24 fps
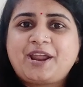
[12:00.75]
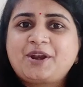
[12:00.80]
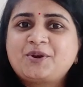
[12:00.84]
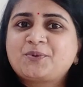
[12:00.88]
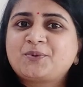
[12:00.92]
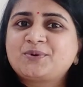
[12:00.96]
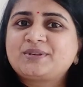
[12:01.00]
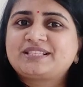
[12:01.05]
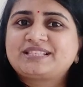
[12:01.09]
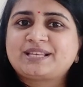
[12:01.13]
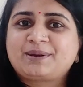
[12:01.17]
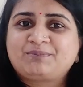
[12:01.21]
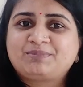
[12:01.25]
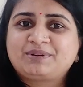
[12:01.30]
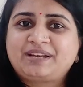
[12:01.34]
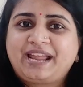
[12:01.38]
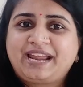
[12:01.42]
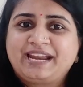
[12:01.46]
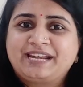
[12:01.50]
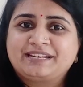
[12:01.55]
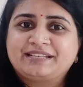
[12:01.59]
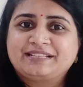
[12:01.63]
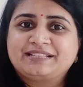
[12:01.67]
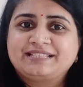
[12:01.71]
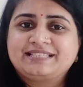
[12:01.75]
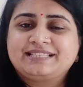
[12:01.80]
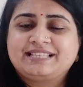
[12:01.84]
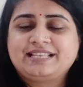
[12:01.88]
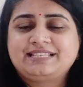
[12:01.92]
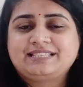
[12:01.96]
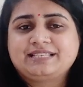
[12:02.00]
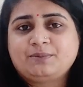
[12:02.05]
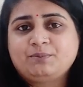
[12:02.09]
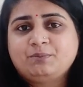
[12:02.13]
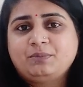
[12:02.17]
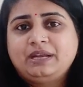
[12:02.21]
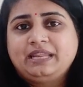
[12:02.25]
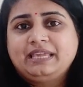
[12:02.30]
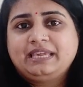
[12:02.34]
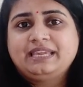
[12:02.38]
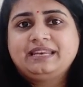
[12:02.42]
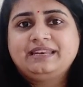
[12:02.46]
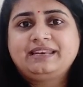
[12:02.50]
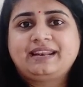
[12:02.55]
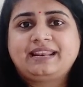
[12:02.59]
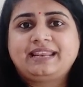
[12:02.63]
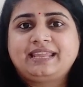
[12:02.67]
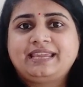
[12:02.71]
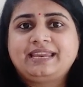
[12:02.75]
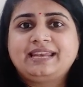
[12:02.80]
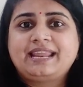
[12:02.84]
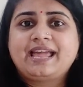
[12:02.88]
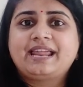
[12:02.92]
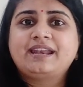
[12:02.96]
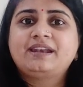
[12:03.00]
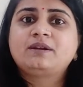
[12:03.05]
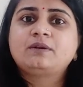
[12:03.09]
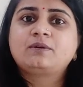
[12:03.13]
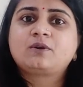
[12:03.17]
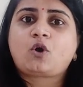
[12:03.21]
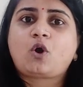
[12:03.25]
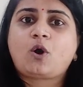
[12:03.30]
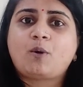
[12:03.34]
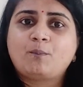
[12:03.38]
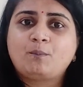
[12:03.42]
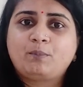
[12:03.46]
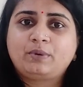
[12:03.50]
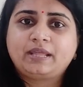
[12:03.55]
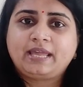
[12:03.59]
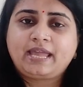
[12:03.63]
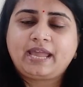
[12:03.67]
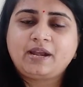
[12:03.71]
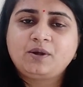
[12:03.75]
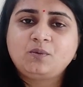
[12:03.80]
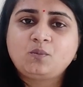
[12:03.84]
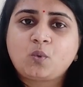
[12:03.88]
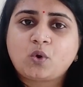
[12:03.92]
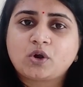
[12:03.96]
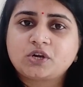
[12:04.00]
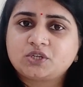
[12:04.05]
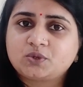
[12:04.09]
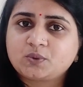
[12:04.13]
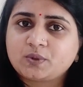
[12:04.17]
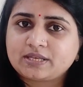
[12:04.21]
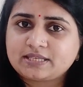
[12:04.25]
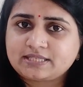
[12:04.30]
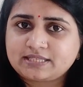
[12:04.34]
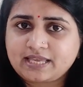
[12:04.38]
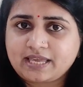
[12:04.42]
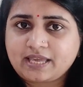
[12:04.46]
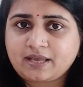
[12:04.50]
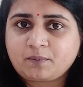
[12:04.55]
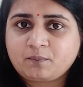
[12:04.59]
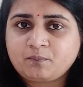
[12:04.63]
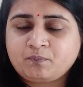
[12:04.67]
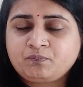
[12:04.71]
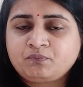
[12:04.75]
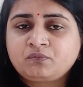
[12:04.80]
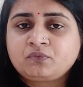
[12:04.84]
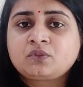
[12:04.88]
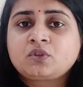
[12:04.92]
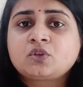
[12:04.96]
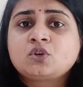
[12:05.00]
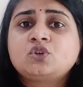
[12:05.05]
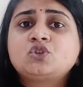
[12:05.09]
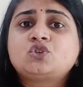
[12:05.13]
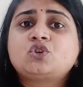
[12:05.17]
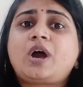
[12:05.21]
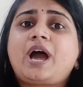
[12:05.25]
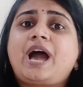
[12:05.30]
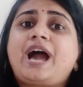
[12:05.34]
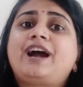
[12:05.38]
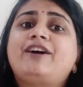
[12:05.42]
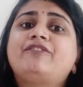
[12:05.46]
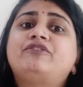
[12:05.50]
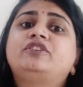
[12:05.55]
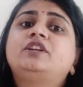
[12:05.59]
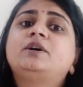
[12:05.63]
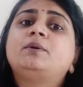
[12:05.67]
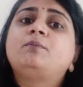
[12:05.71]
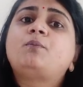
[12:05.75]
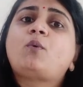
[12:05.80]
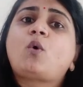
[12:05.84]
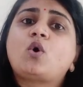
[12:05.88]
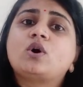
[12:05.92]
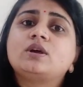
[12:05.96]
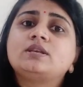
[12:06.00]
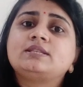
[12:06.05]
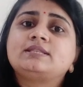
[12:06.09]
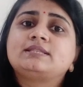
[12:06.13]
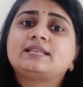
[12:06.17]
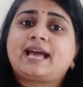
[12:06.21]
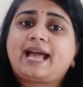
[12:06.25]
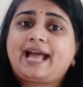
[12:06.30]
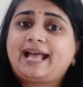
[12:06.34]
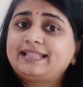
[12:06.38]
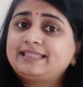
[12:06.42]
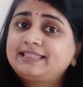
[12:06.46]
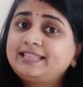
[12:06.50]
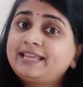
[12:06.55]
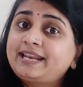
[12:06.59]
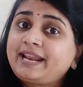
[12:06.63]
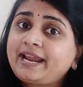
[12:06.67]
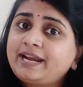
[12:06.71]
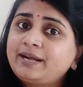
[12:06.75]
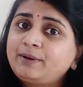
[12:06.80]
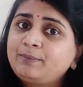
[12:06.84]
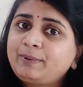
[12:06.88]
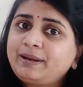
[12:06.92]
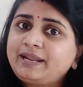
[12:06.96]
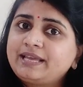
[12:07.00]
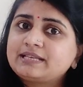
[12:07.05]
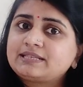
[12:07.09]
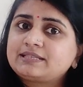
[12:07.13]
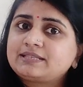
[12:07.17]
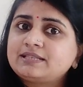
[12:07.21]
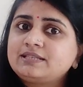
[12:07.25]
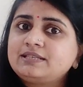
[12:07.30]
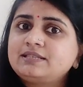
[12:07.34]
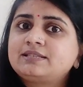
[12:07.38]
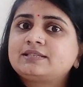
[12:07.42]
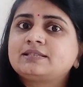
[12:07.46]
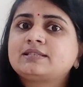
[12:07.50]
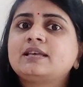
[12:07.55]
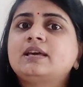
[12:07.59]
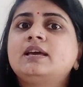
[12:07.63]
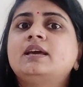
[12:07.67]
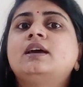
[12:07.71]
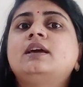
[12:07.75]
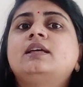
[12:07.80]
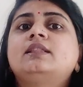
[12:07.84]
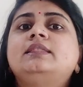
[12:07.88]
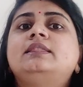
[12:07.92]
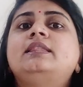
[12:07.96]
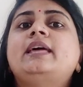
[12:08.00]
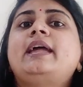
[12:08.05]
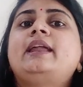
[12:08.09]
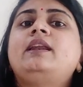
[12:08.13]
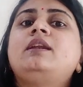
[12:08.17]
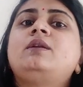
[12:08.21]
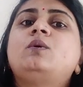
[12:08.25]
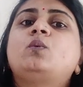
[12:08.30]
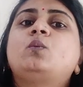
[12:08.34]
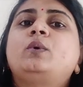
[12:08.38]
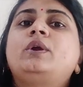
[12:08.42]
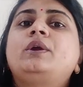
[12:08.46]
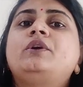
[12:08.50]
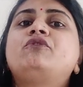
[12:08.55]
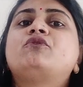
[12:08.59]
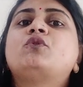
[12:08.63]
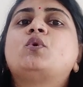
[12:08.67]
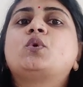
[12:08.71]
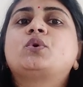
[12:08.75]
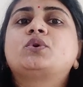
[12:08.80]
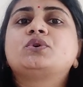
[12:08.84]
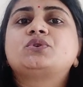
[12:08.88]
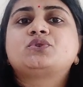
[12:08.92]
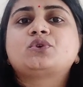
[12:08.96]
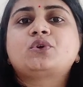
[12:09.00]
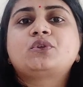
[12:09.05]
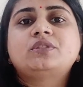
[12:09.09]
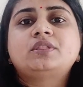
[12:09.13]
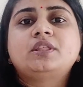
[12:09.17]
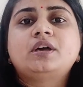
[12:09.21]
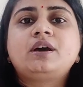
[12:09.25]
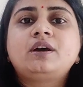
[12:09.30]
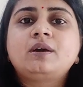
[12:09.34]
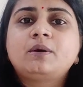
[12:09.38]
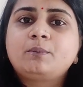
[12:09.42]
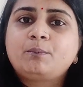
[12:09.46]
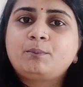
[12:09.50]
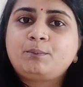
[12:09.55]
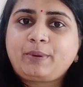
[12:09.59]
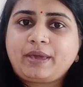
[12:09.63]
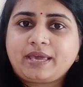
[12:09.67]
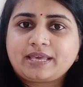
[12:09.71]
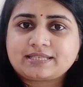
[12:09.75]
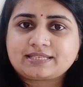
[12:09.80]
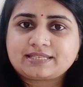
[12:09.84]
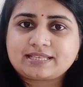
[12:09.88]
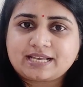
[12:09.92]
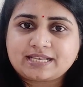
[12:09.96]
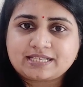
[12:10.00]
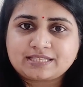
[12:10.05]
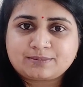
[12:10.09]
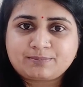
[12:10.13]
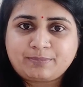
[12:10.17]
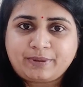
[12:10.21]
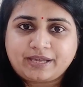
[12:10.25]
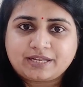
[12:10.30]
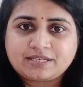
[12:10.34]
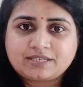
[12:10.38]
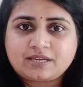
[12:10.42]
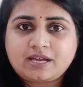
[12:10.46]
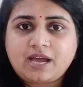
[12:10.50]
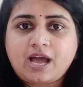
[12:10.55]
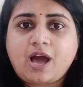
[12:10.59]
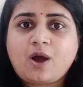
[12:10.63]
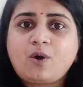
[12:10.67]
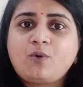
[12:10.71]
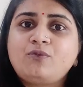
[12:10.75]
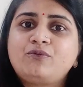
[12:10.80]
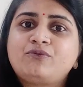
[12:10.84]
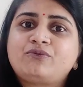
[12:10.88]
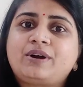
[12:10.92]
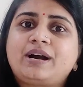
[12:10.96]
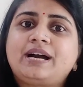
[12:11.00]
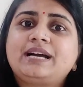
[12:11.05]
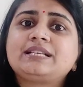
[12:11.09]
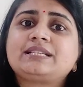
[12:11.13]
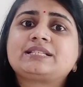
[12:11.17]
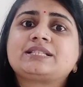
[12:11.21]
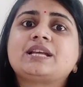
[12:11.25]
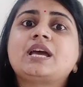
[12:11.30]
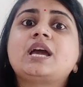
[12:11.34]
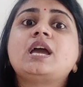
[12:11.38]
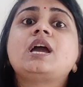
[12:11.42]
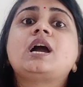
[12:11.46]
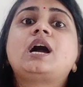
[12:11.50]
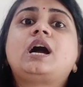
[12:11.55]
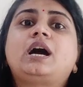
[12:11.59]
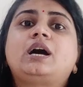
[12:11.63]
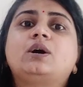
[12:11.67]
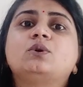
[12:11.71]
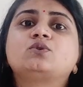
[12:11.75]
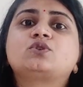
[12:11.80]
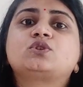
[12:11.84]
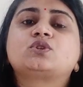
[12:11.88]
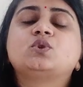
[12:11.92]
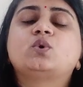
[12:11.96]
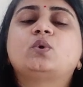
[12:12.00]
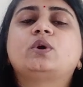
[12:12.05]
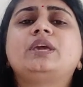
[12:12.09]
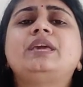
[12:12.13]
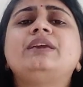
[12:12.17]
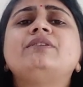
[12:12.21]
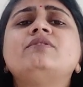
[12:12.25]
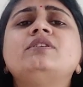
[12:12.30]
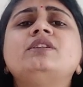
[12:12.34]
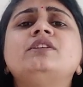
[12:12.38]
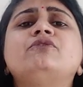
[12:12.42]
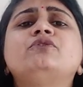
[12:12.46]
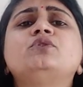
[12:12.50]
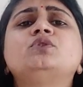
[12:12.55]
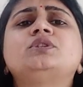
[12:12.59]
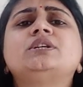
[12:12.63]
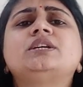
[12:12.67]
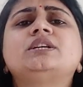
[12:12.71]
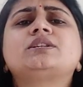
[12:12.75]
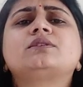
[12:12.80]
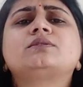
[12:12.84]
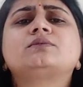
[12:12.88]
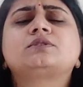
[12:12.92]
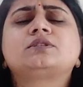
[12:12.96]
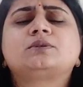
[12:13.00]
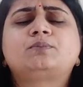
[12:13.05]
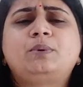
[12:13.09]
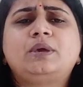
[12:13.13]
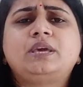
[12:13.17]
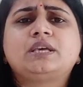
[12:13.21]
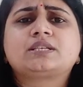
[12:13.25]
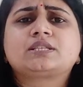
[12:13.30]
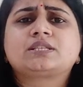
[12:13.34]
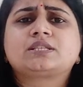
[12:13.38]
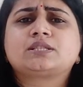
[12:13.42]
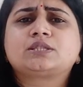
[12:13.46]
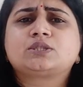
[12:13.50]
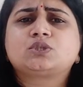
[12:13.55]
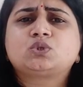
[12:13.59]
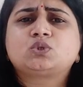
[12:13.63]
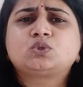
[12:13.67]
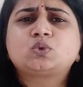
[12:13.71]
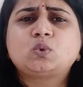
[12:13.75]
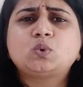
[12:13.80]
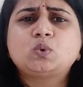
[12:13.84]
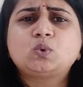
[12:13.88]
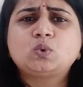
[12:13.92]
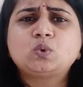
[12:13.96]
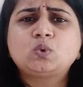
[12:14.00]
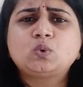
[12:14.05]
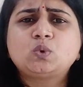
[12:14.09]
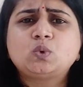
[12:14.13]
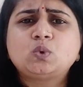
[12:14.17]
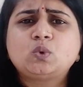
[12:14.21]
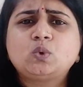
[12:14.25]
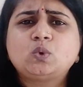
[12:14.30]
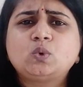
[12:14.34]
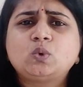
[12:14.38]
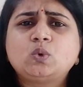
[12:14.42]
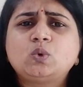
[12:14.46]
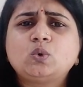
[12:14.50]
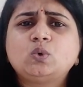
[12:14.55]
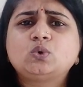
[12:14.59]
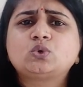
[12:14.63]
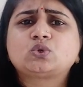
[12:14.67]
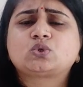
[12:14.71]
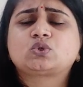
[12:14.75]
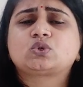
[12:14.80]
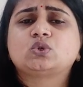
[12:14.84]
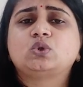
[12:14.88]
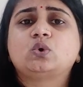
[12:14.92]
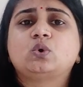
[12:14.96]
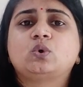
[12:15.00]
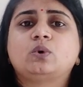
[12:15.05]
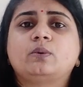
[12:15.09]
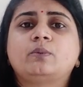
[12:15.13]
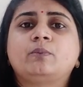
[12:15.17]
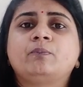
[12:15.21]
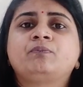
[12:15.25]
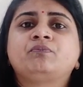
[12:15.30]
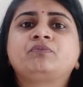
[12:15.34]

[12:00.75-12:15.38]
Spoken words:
are no subtitles that somebody can read and comprehend what you are saying. So after pause at the right places, then we focus on the pace aspect. How fast, how slow. Even if you speak too slow,